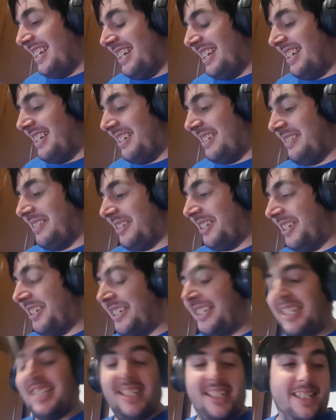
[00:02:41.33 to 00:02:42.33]
Oh
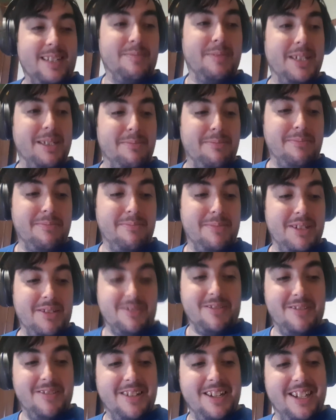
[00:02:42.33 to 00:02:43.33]
shit, he'd be
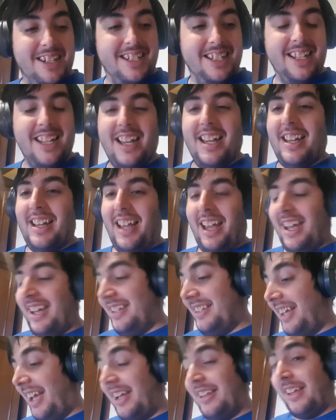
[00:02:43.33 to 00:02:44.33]
mongrel.
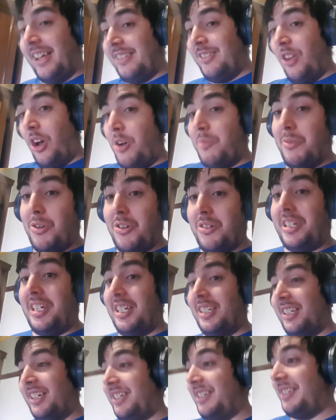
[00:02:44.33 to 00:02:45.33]
And no more
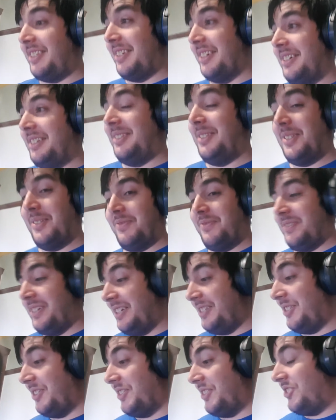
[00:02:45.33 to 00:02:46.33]
killing scenes of
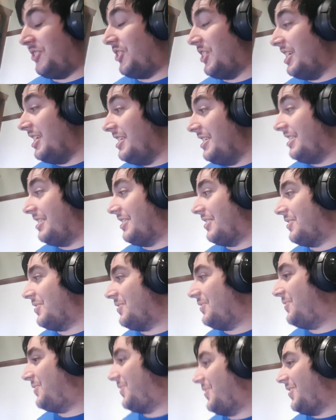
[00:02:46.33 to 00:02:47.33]
Wretches. Jesus
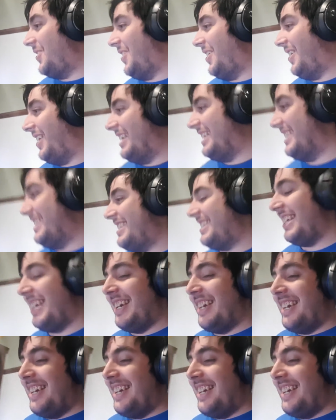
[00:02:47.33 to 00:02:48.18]
Christ.